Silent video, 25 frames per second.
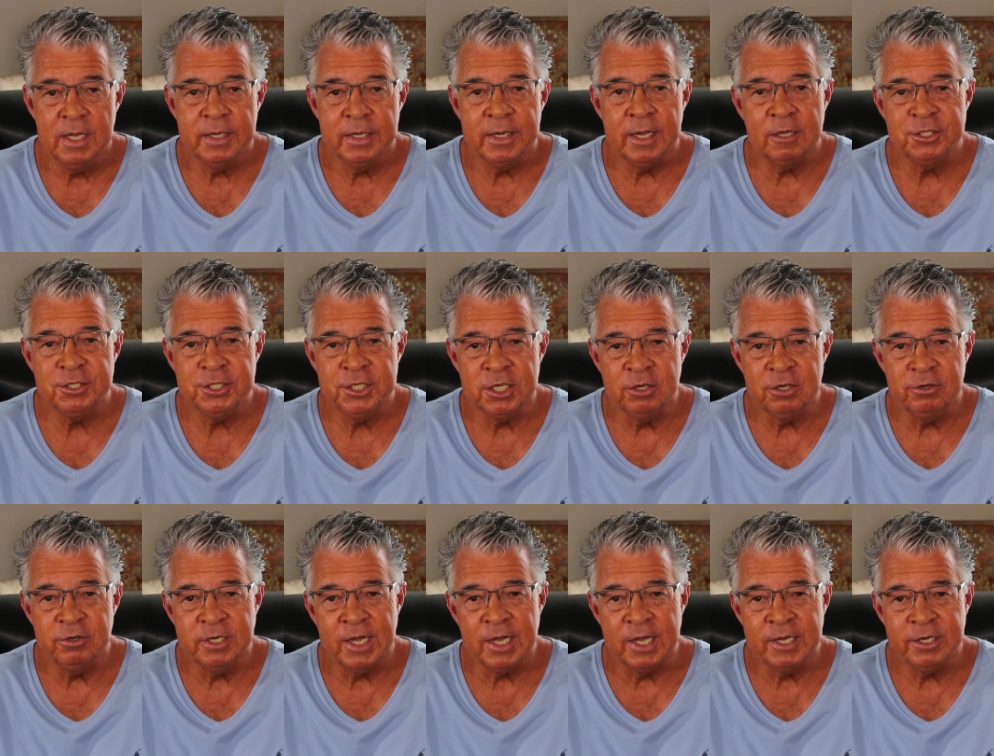Now,
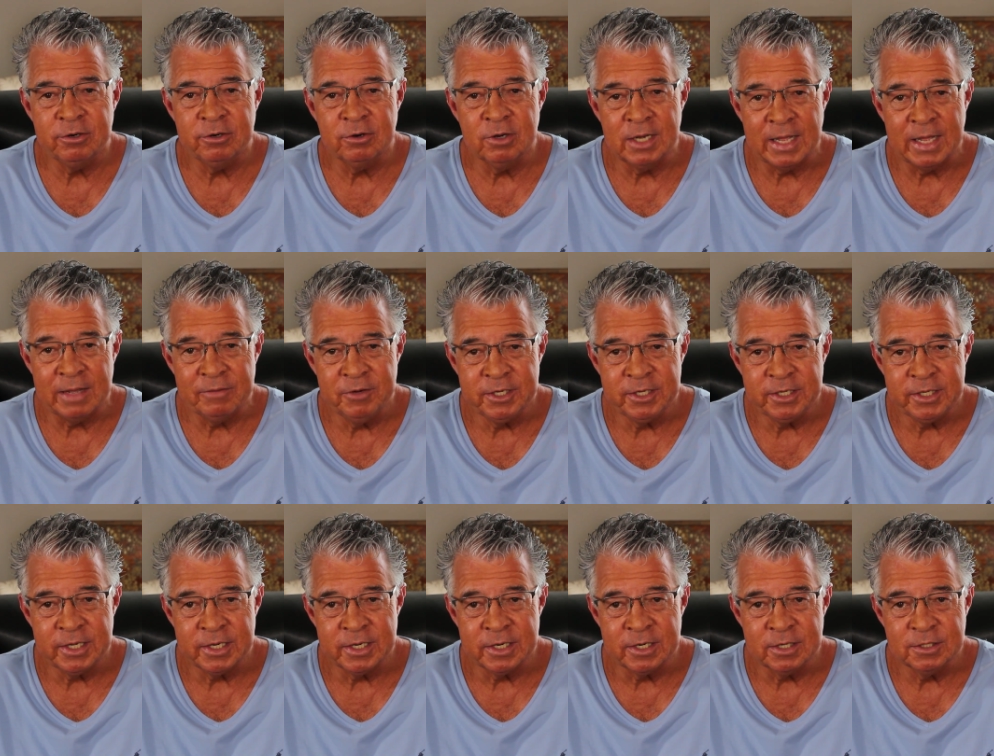children under 11
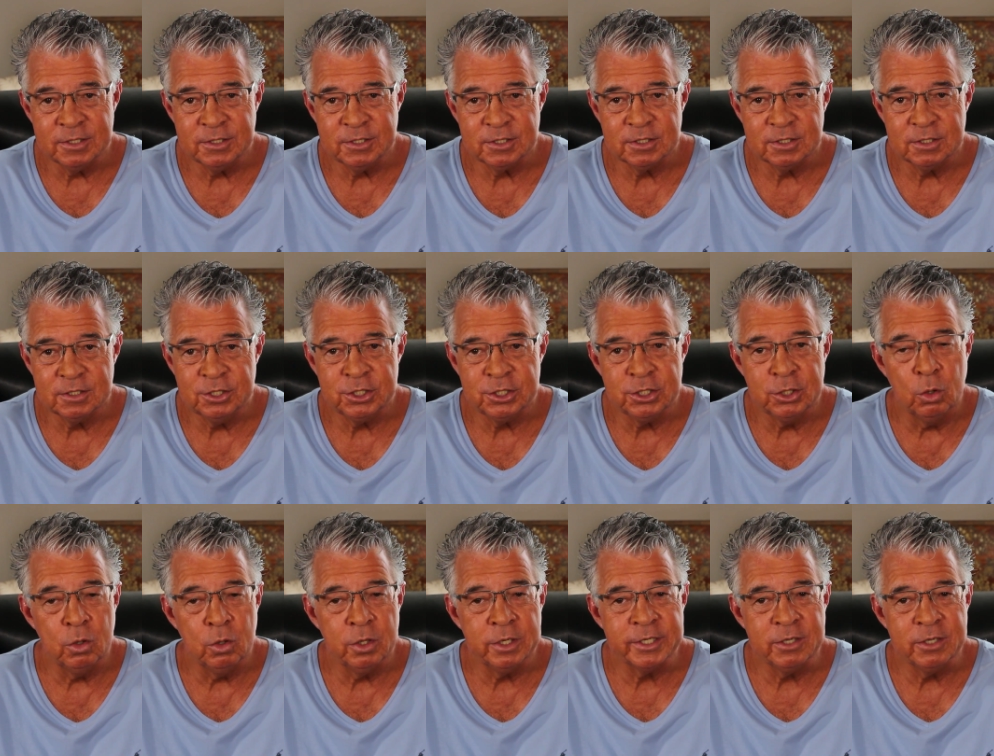years should
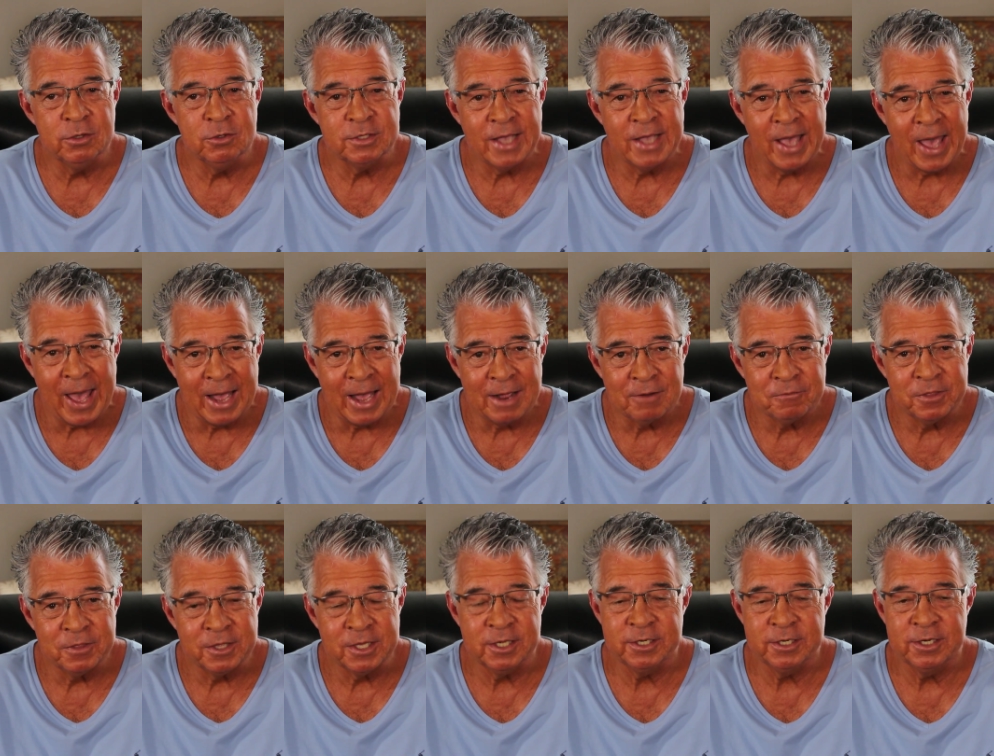only use
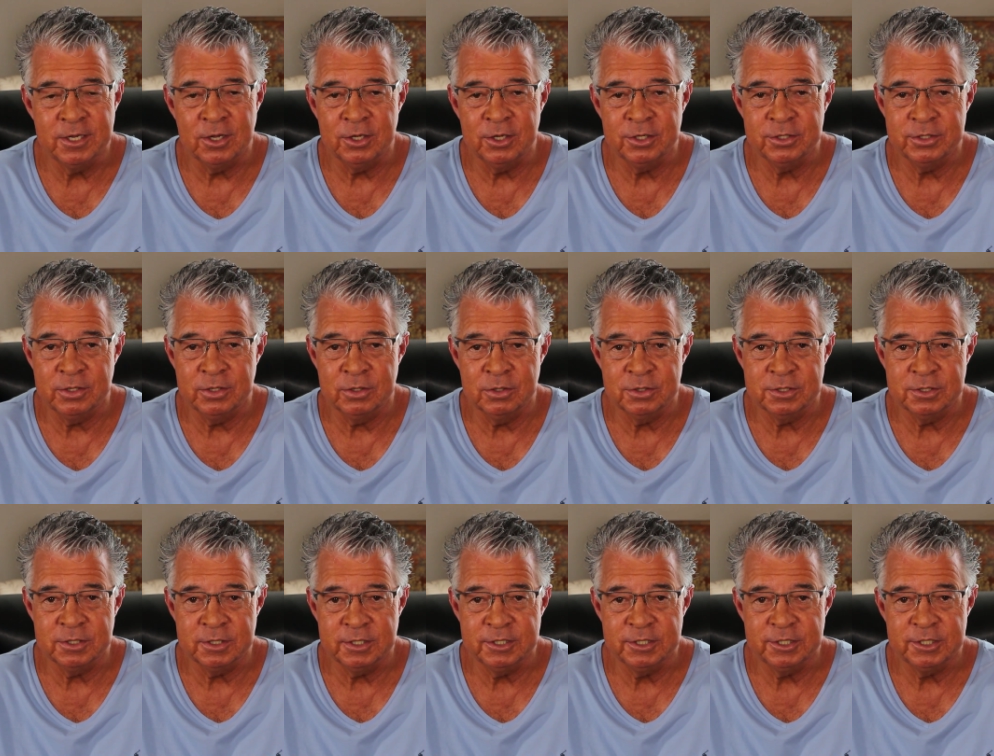half the adult
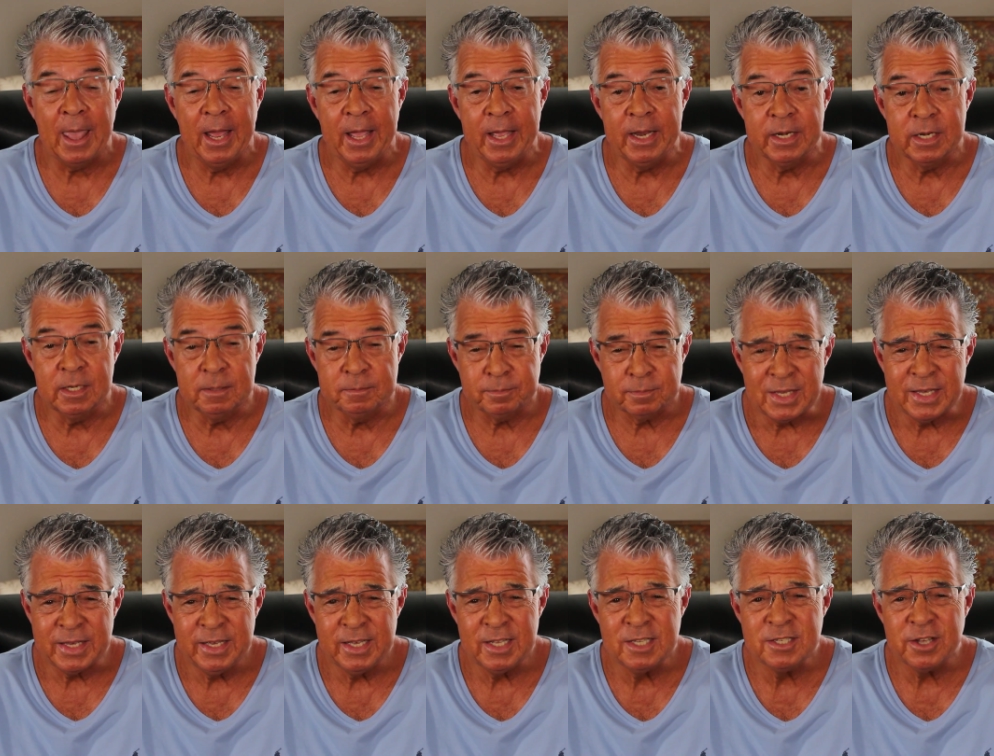dosage, and
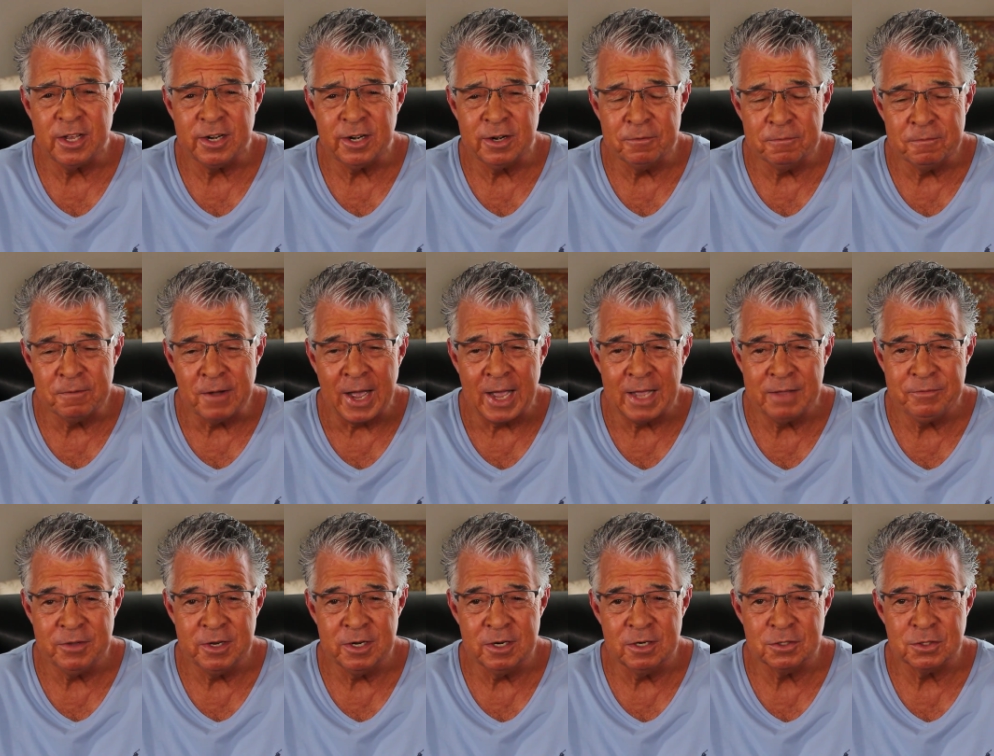kids under
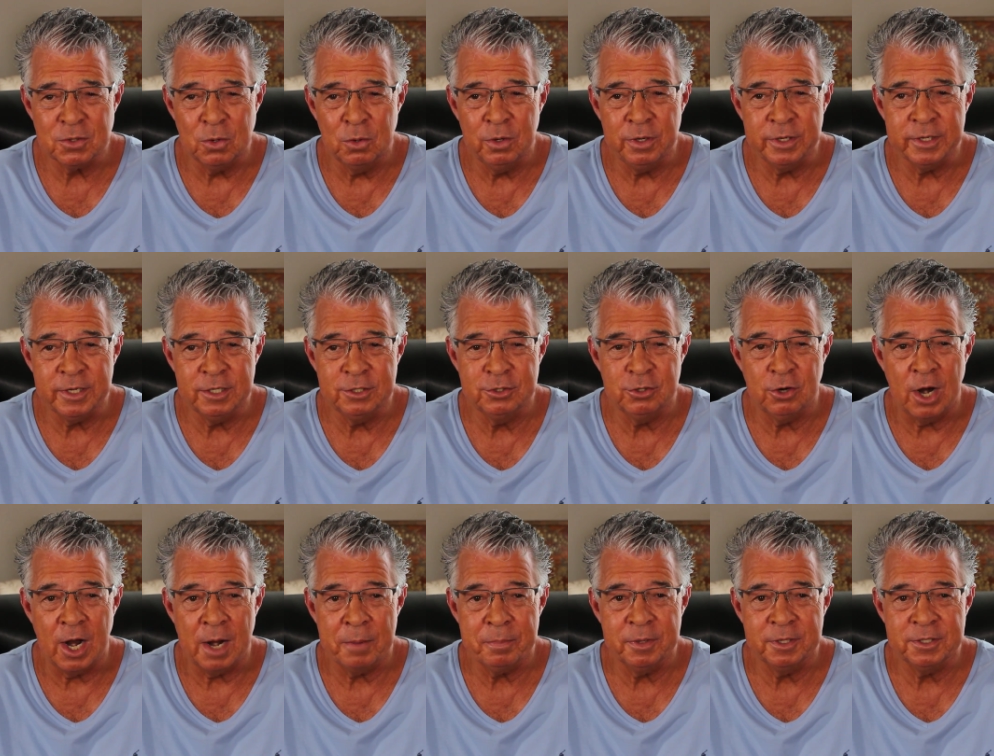5 years only a
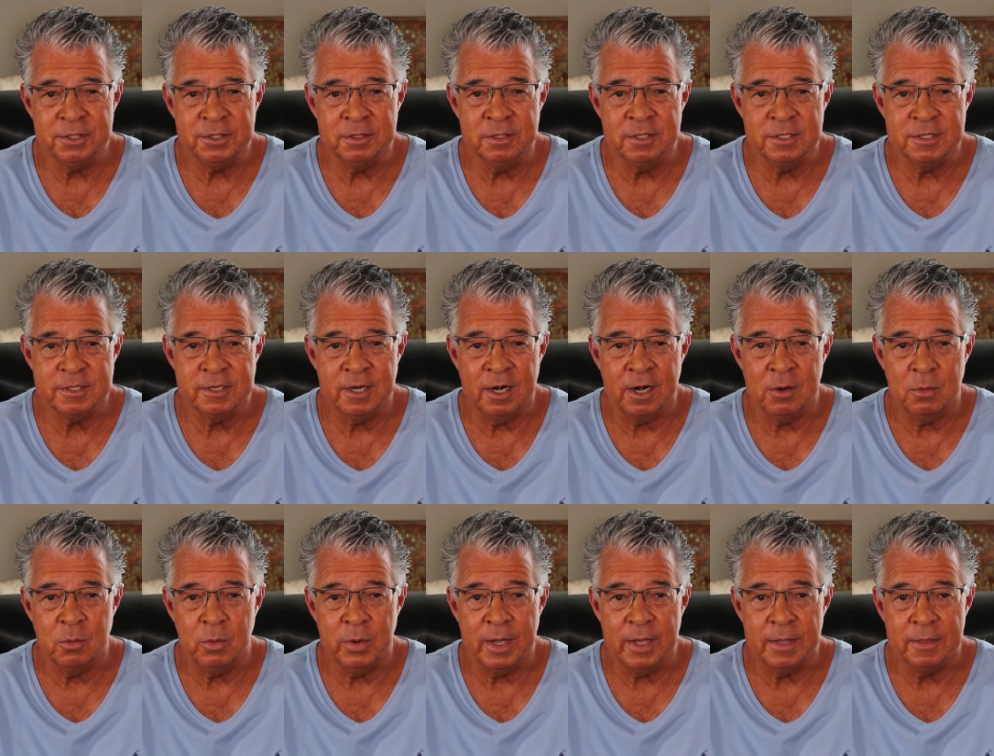drop or two to
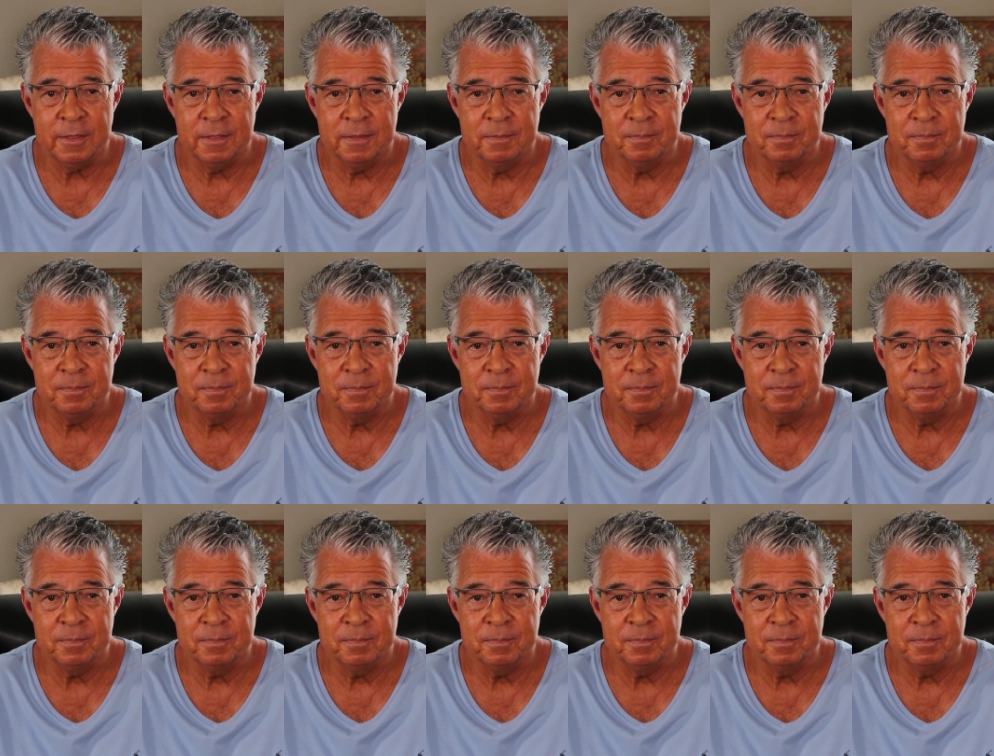start with.